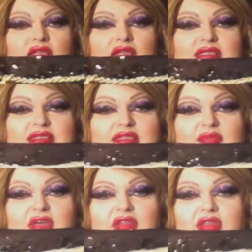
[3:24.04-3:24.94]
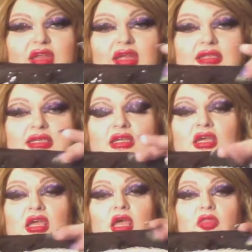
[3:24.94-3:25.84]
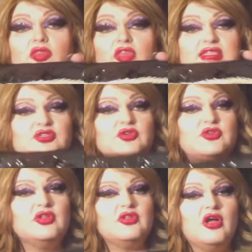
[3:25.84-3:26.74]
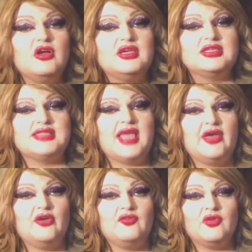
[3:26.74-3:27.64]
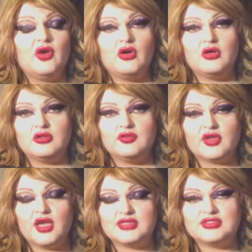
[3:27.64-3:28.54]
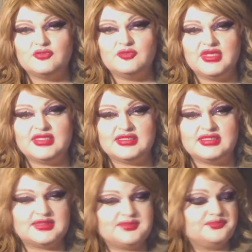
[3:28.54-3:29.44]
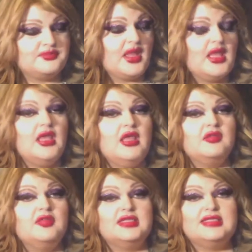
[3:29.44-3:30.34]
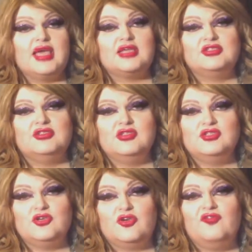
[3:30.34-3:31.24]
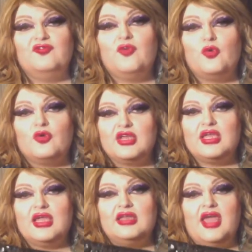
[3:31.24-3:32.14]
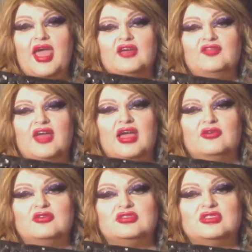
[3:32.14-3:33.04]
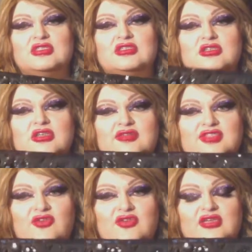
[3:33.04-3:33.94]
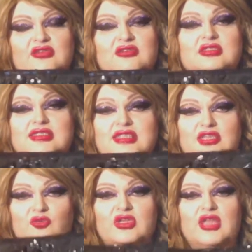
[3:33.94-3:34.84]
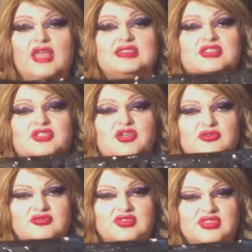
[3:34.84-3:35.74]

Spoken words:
This is the belt that I did. This took the longest out of all of the costume pieces. This actually took 40 and a half hours of sewing sequin and stones.